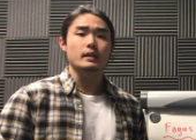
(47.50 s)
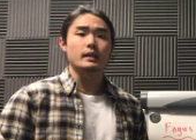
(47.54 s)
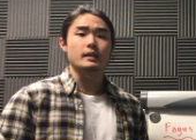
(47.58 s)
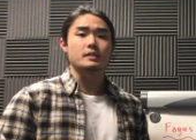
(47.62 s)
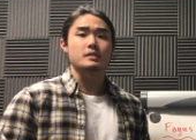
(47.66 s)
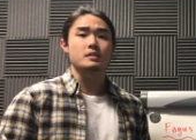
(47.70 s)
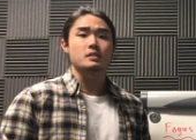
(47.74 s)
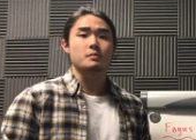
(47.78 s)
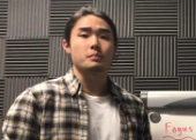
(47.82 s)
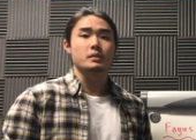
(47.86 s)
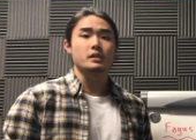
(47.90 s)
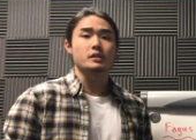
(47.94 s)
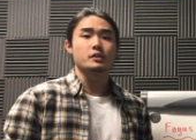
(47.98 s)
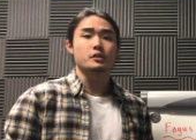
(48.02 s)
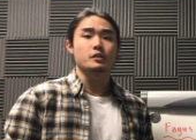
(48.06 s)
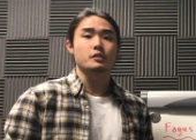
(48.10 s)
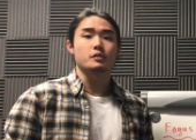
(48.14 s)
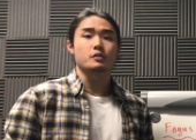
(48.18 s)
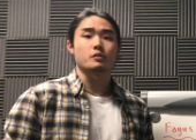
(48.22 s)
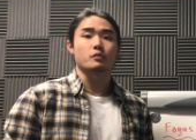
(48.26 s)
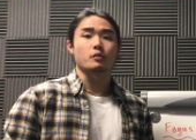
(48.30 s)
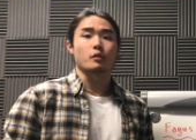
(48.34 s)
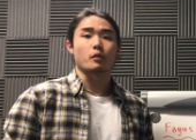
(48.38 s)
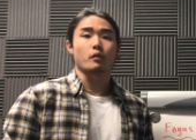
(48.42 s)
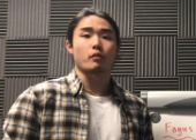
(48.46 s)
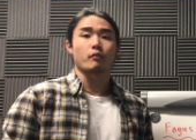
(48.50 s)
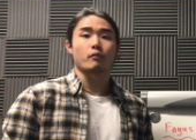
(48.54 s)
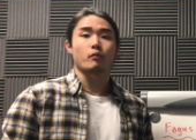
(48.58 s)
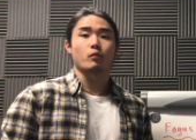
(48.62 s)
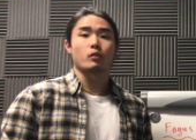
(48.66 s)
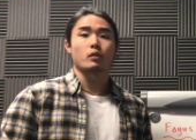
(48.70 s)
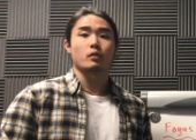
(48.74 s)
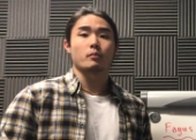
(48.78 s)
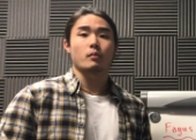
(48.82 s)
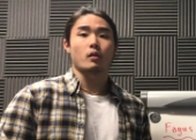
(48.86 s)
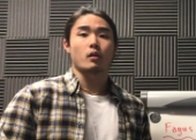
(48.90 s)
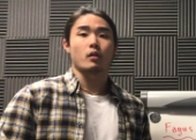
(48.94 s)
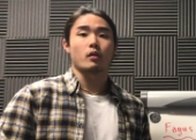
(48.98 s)
Its species growth
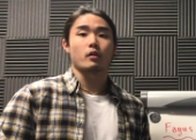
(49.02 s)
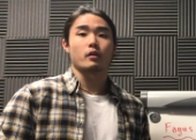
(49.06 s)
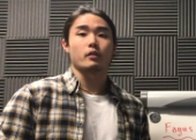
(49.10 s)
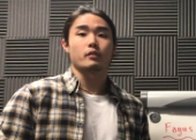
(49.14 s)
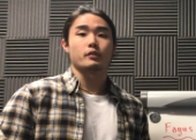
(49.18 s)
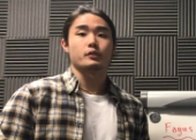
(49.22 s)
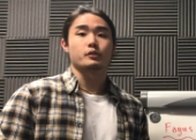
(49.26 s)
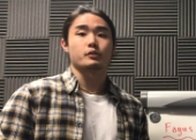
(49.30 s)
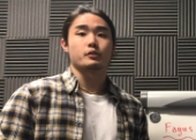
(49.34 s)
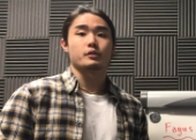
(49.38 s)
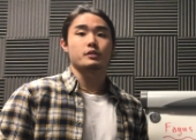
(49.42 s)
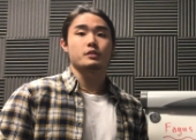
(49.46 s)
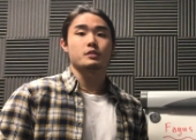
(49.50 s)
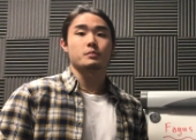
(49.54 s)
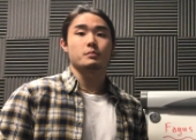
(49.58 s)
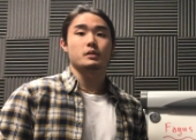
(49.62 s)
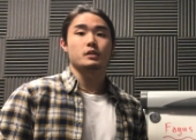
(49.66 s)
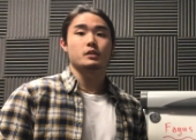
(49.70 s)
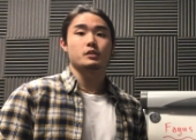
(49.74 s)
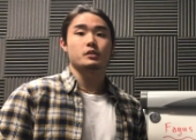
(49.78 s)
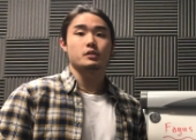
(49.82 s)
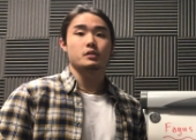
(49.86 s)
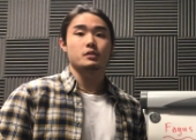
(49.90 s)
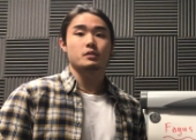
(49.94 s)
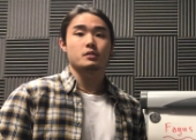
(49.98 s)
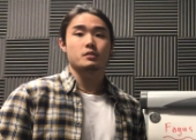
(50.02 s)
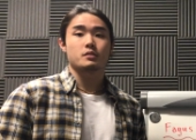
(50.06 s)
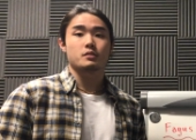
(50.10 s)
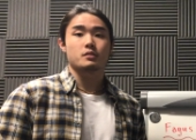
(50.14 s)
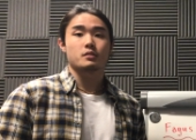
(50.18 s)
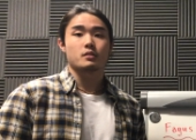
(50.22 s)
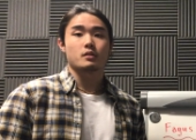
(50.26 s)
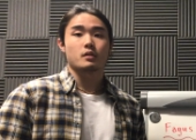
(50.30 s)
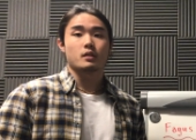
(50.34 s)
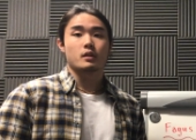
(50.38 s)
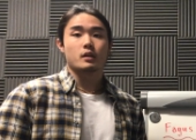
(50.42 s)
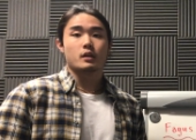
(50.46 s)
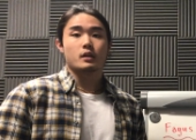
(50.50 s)
form are the tree species,
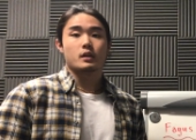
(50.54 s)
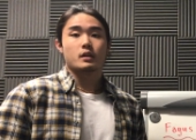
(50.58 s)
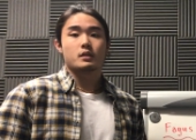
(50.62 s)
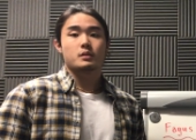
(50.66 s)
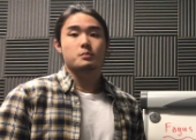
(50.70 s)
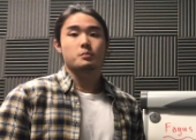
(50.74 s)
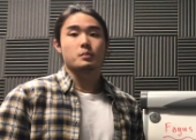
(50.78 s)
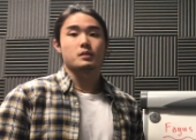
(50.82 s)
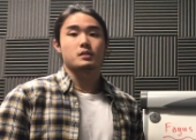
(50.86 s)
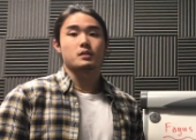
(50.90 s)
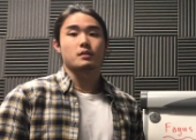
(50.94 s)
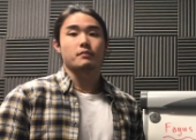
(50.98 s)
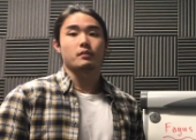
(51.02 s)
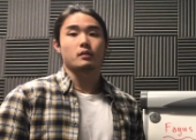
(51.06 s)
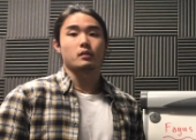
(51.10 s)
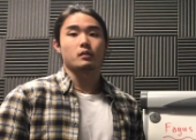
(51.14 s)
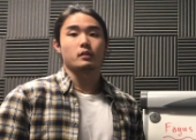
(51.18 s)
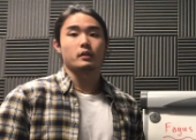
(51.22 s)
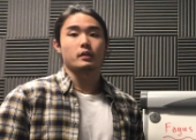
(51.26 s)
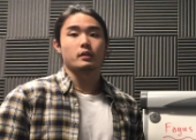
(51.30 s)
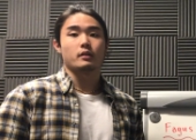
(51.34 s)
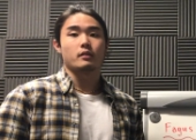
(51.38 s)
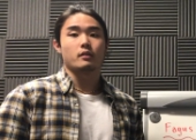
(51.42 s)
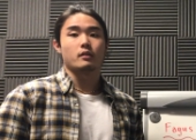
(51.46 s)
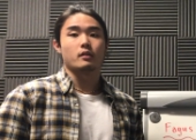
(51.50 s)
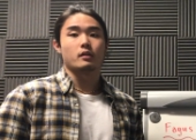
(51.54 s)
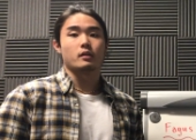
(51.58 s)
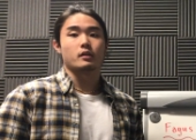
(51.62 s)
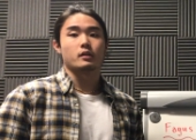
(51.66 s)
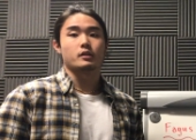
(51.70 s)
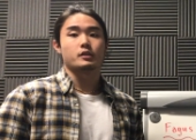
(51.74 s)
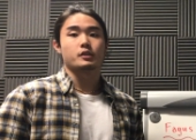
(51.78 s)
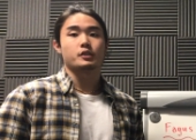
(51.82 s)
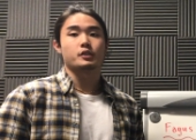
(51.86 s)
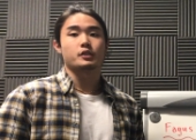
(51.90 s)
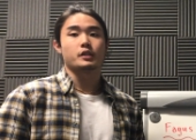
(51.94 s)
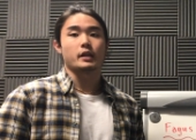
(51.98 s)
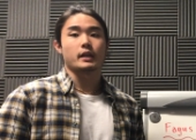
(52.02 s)
specifically the
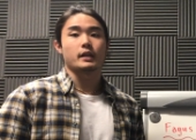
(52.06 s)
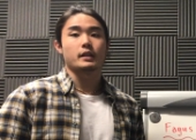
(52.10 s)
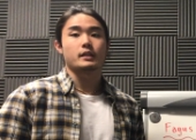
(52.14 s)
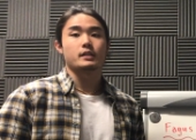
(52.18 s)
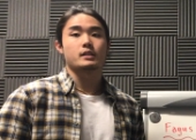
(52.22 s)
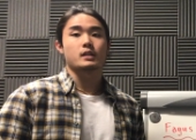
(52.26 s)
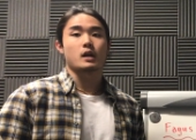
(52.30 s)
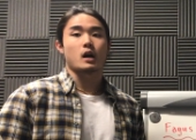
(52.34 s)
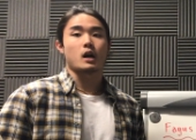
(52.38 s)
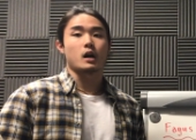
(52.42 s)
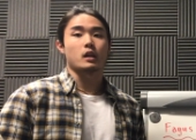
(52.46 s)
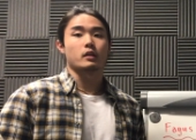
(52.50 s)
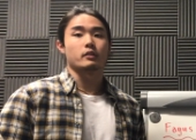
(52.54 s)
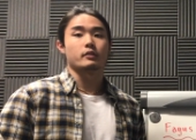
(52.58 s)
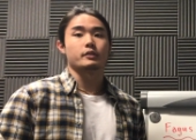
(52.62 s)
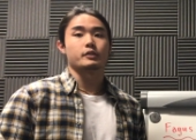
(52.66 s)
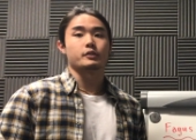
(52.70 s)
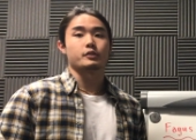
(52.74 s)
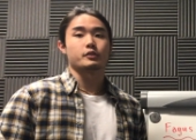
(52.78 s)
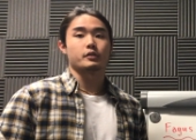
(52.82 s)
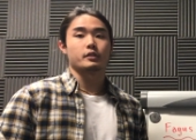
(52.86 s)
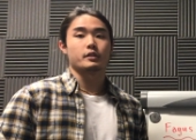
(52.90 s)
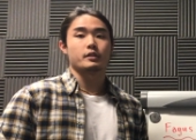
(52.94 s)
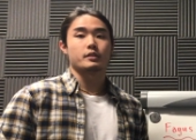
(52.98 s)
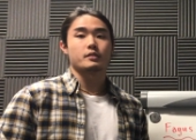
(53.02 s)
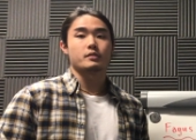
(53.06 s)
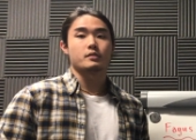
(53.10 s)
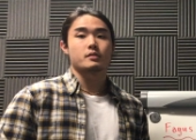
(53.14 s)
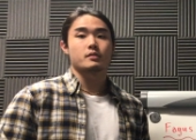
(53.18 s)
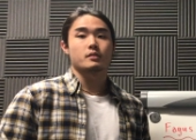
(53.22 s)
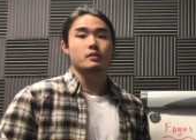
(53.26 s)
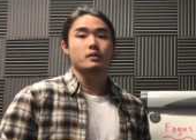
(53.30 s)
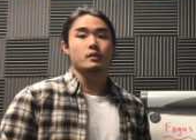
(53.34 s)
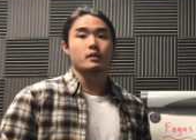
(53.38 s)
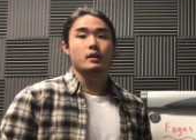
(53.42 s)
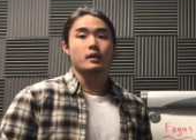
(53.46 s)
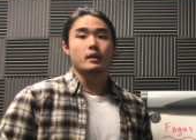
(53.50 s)
shade-tolerant trees.